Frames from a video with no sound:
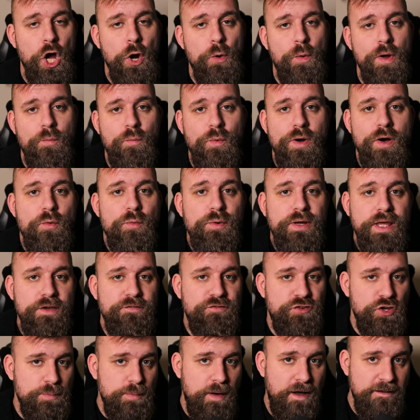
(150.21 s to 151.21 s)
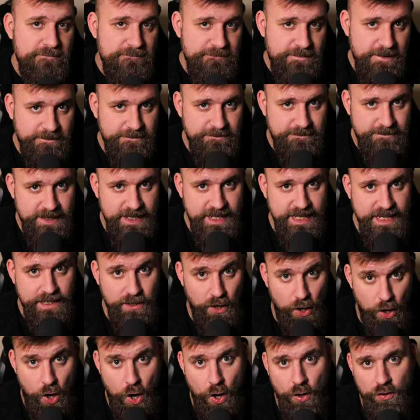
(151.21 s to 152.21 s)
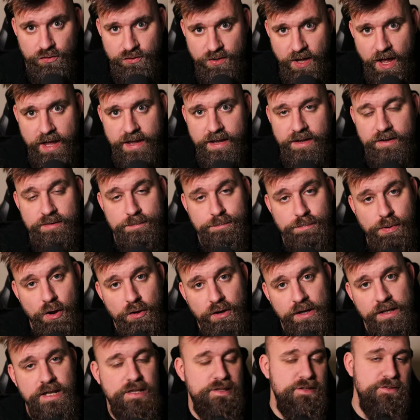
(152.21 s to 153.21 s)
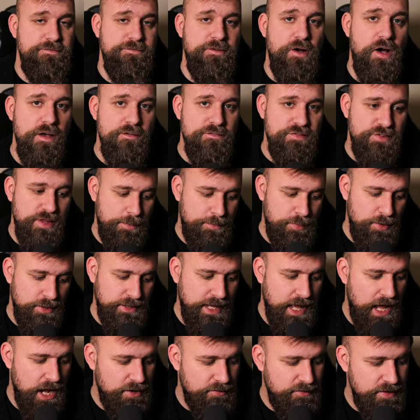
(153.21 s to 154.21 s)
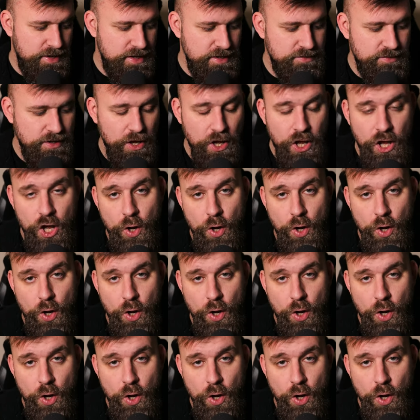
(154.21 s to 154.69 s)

We will give you my 15 hot takes, broken into five separate categories.